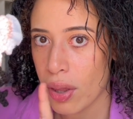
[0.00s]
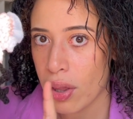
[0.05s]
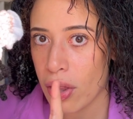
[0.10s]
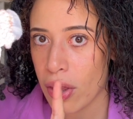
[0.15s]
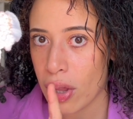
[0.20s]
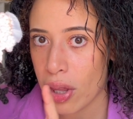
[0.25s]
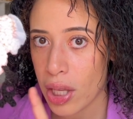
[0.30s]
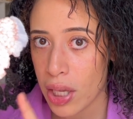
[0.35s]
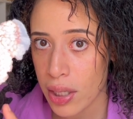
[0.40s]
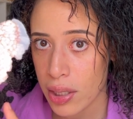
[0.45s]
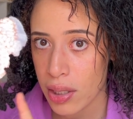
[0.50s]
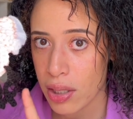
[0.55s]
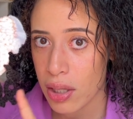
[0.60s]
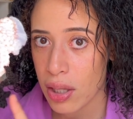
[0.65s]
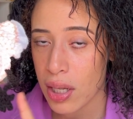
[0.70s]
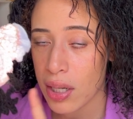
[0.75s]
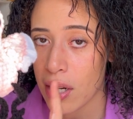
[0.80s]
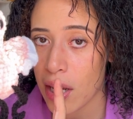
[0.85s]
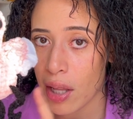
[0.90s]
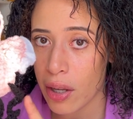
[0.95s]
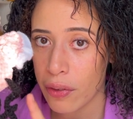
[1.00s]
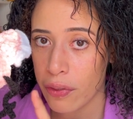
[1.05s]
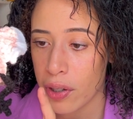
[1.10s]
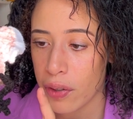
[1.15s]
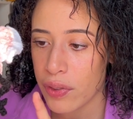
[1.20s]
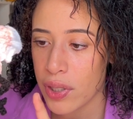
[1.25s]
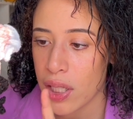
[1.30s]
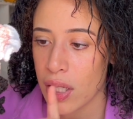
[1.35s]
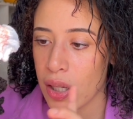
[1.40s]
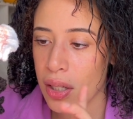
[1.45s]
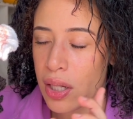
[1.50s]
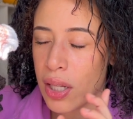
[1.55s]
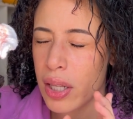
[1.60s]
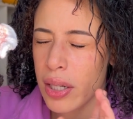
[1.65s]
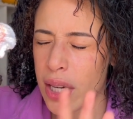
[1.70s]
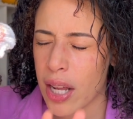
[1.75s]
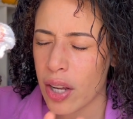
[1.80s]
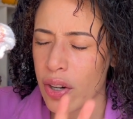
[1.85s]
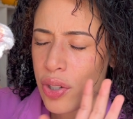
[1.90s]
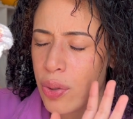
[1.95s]
this, the $1.50, the
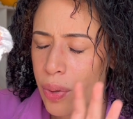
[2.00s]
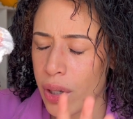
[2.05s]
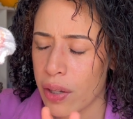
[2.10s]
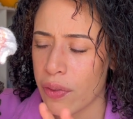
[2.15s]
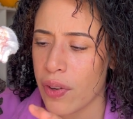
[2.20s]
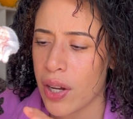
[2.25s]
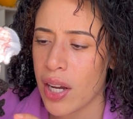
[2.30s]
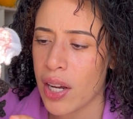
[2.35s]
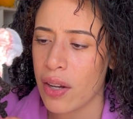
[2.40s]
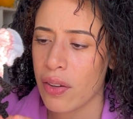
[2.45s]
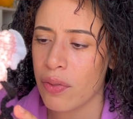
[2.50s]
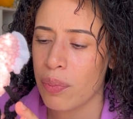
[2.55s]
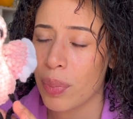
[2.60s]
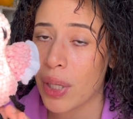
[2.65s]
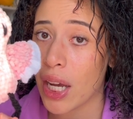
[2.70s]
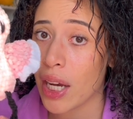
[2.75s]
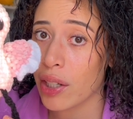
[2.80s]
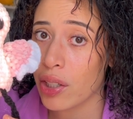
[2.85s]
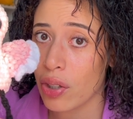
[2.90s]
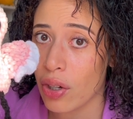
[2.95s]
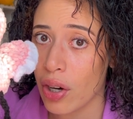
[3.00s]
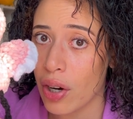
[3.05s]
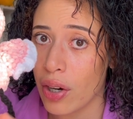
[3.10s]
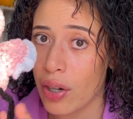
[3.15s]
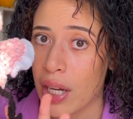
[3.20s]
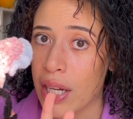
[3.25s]
$1.25 black yarn.